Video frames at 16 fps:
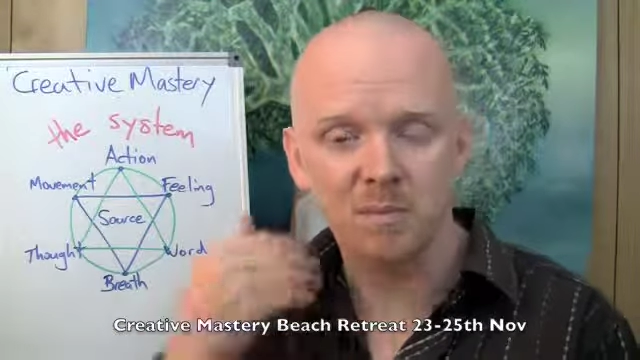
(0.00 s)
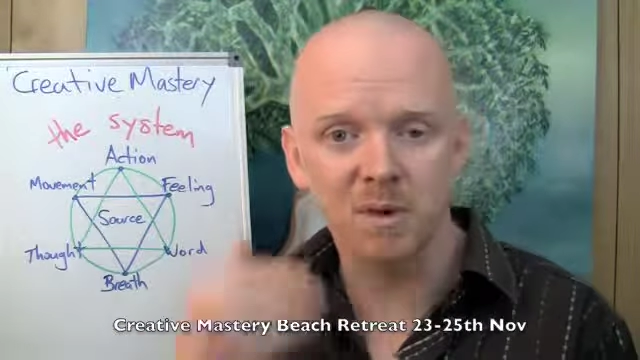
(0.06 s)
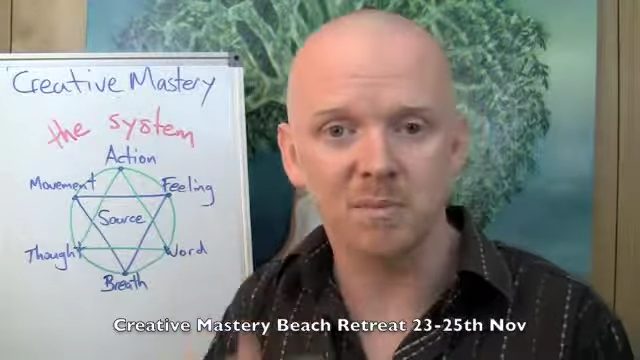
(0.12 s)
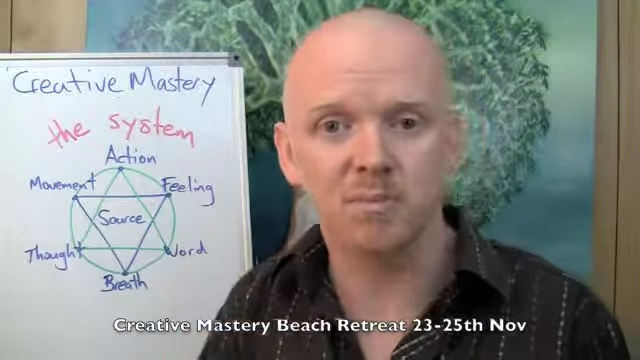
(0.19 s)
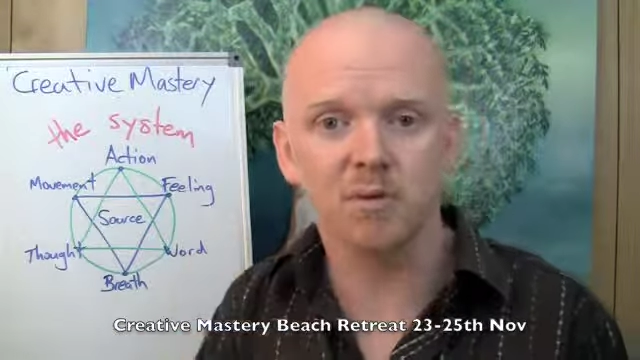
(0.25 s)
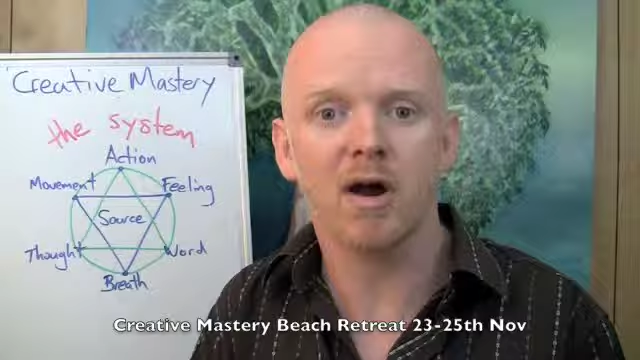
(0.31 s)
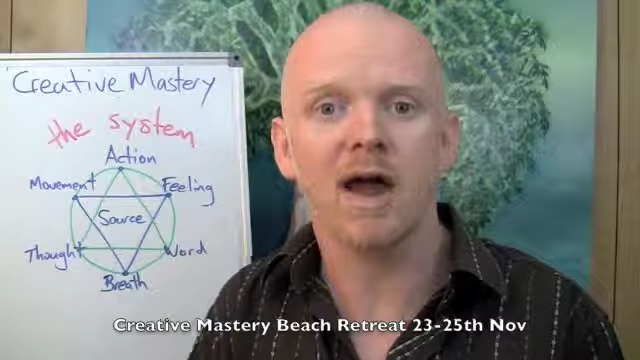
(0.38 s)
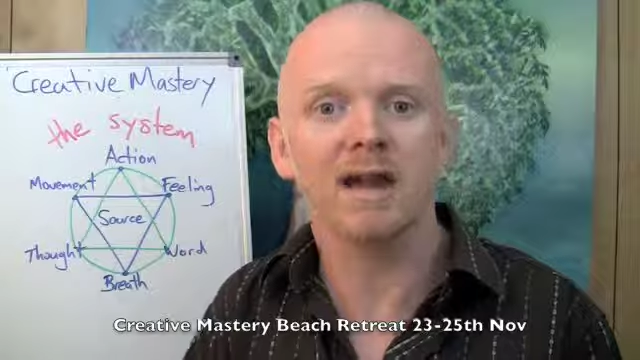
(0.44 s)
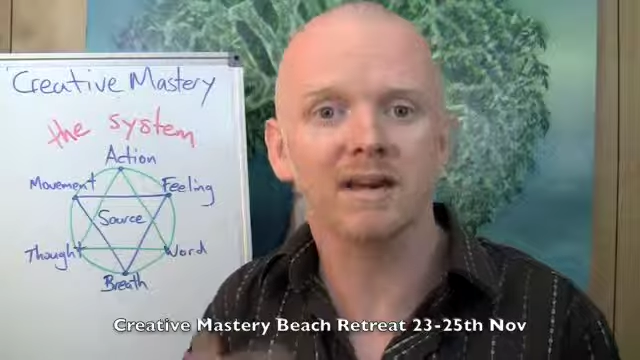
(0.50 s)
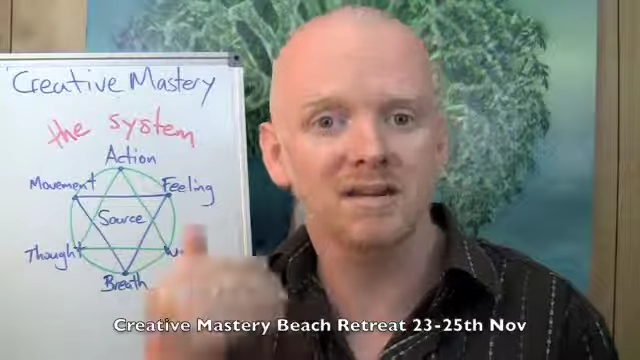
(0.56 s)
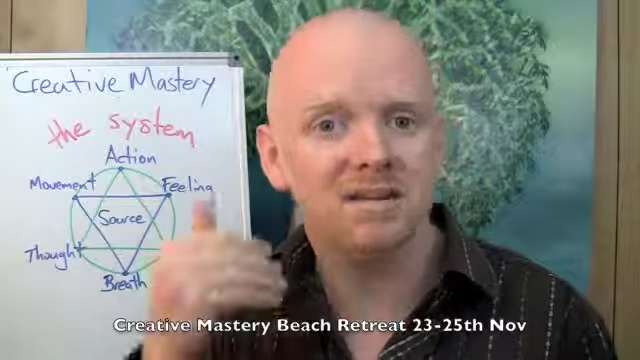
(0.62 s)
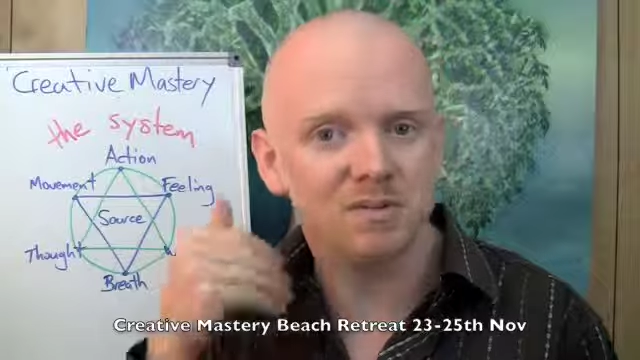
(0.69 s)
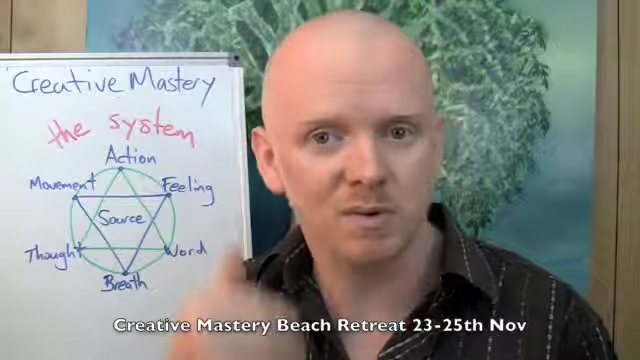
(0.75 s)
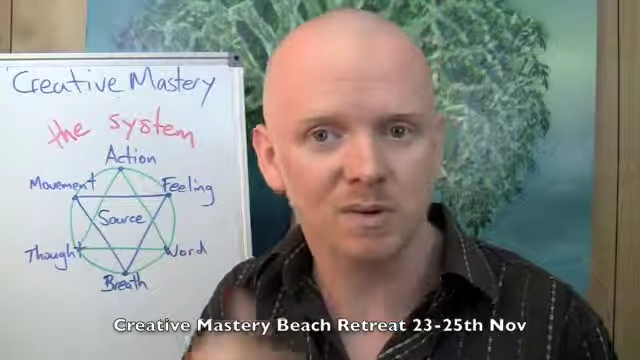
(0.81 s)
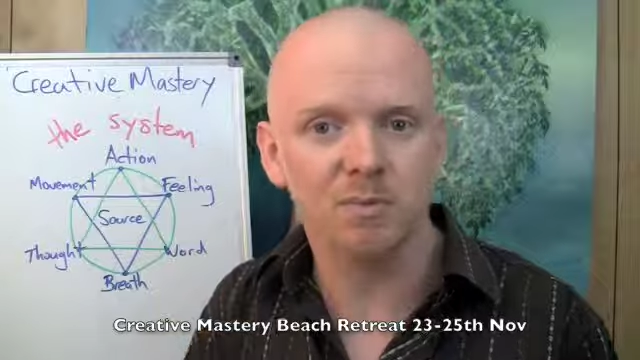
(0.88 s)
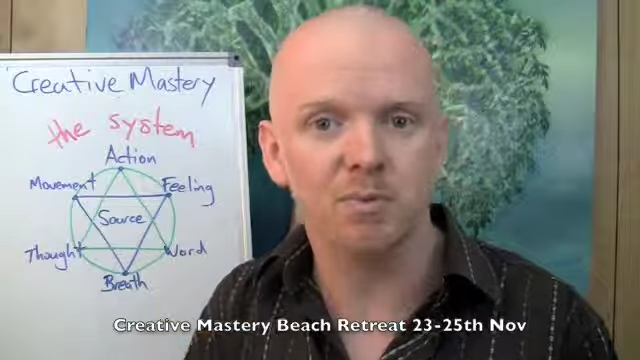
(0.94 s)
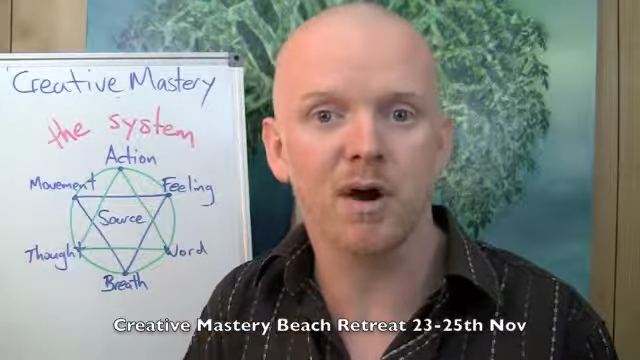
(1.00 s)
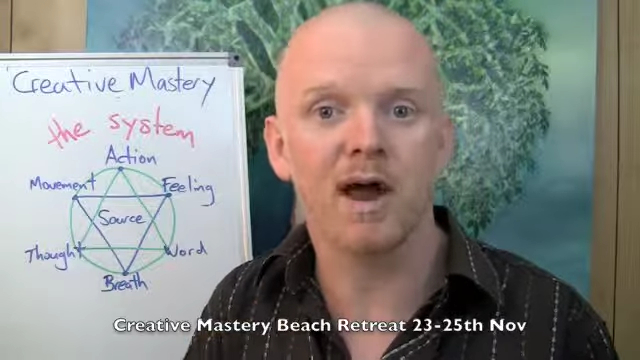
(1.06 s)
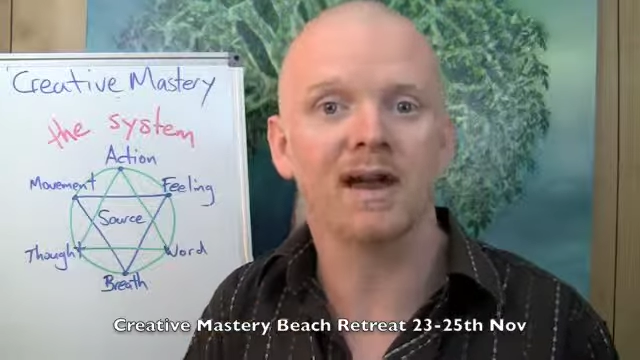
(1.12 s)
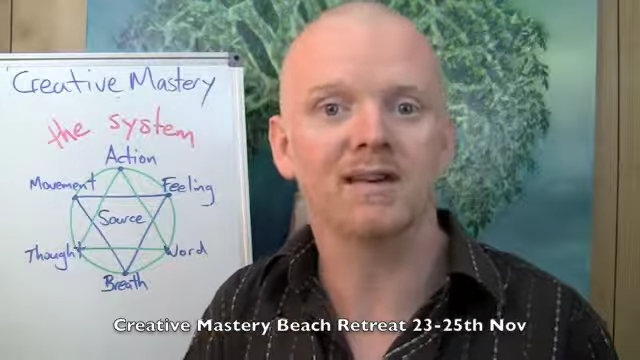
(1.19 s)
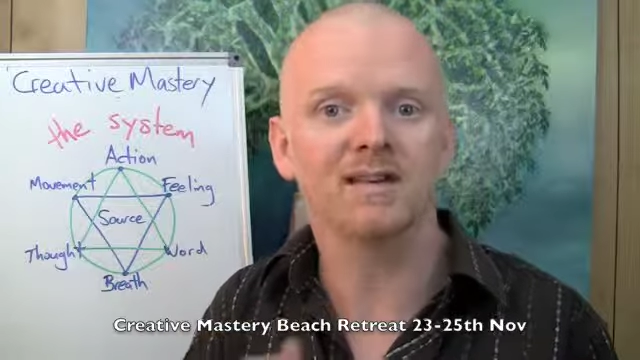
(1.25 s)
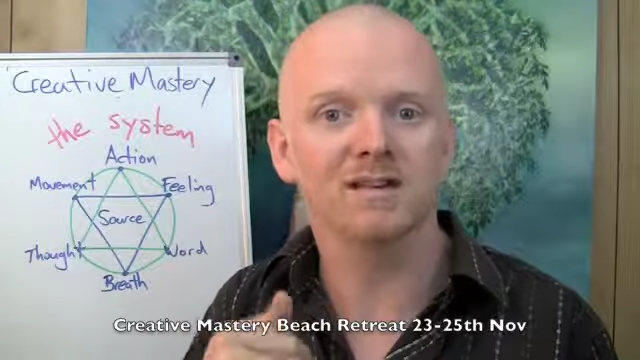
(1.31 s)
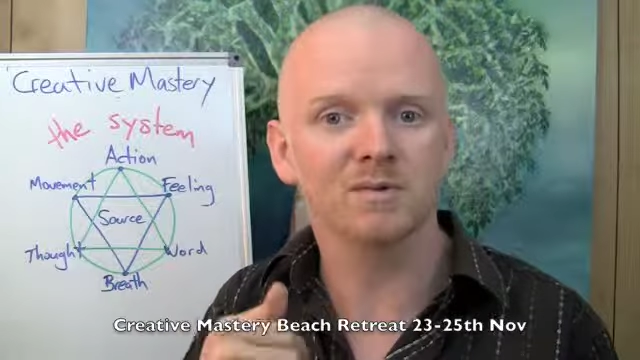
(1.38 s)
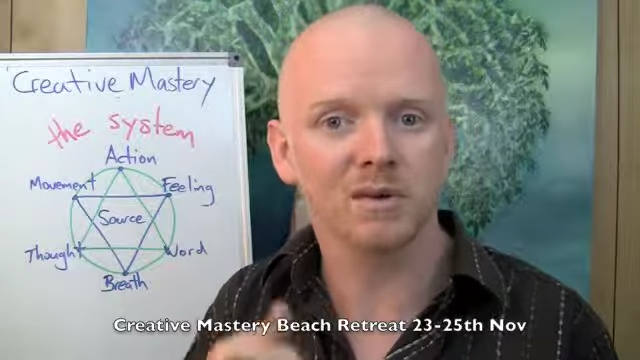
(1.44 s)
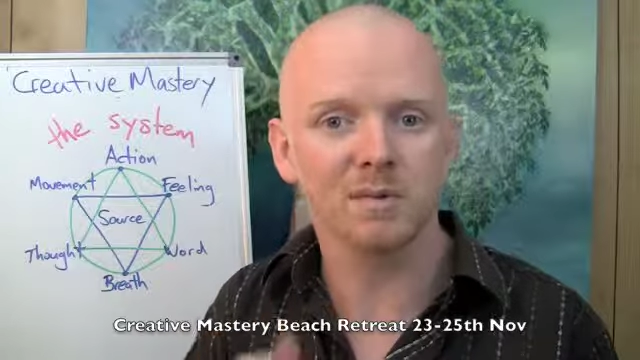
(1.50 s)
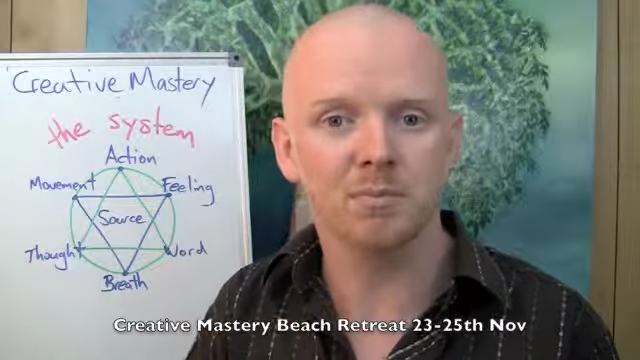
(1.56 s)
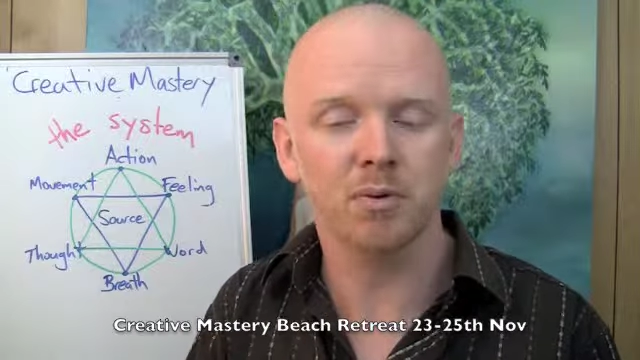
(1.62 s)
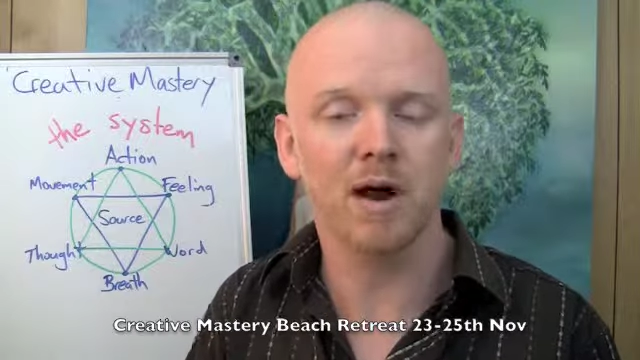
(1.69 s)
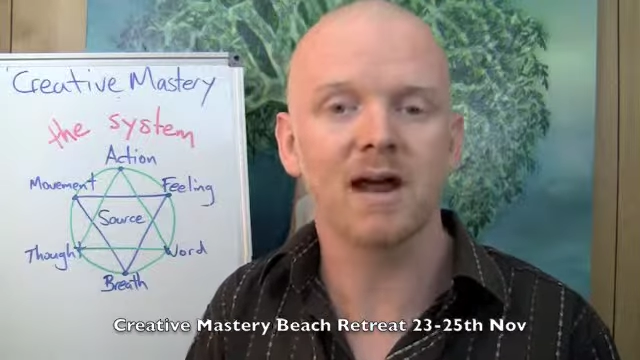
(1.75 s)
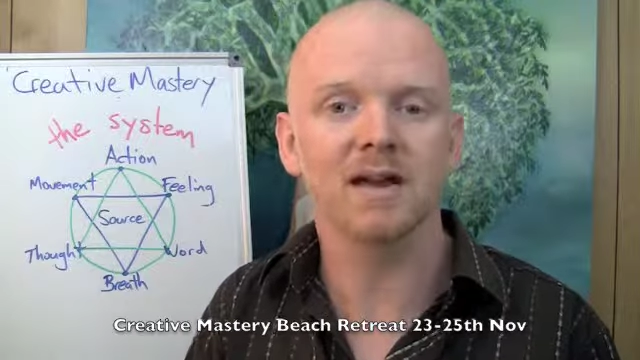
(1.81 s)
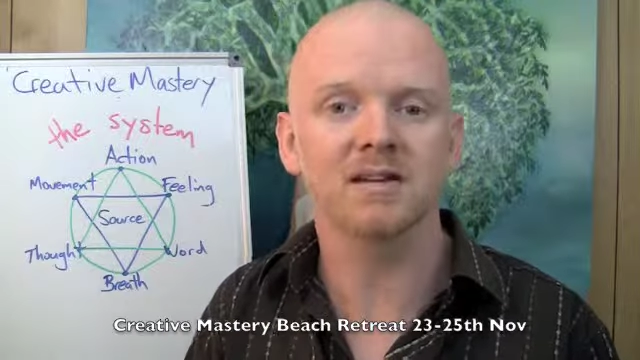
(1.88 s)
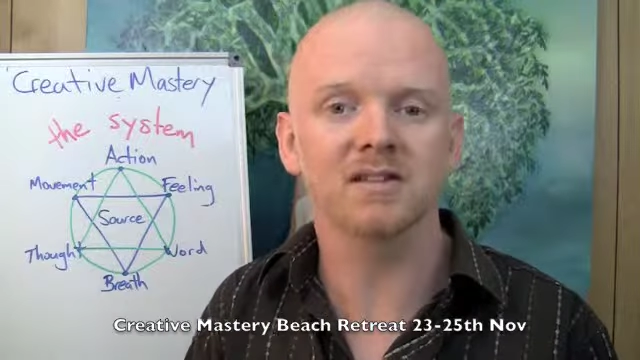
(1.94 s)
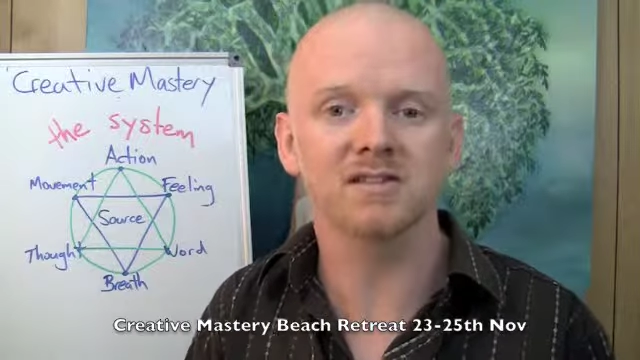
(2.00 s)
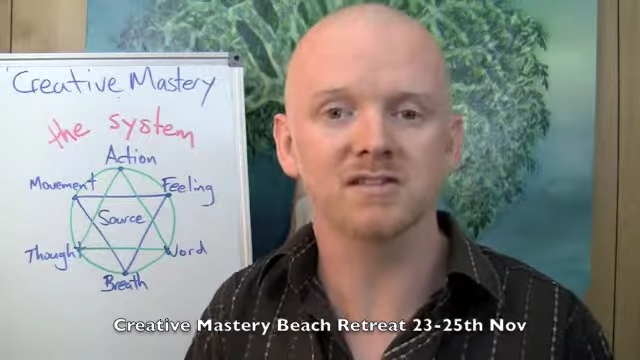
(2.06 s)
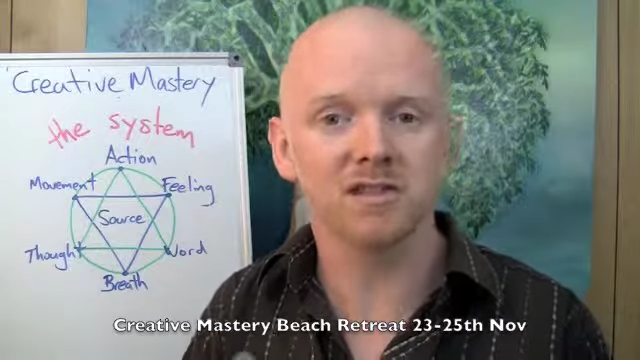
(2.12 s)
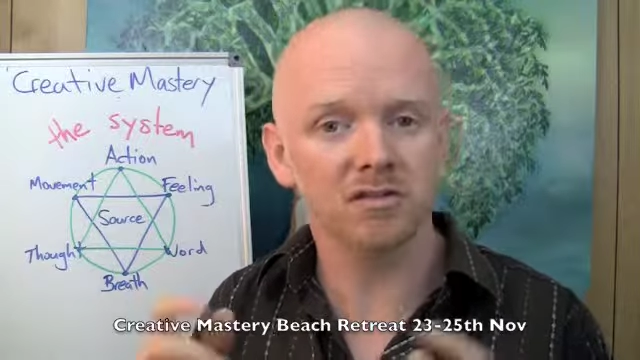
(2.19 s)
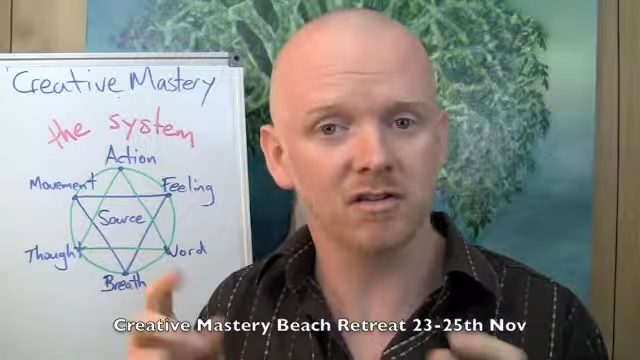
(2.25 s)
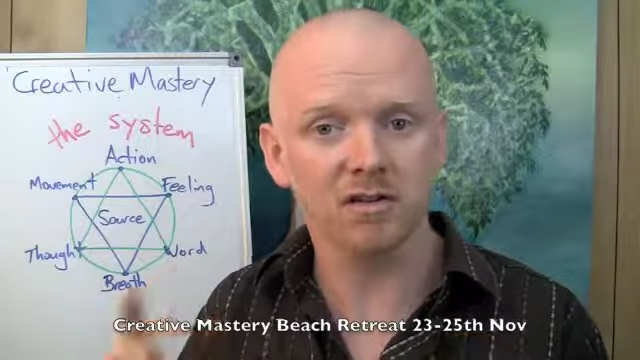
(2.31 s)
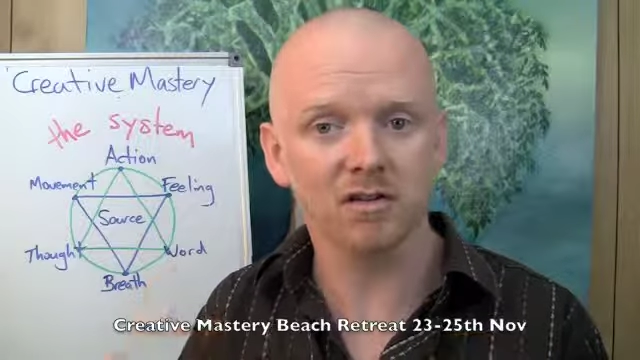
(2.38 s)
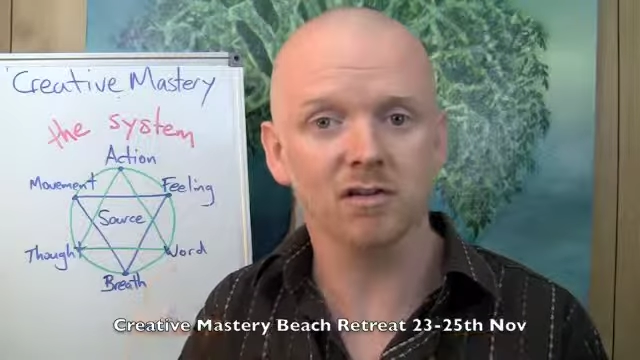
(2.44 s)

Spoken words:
we practice so that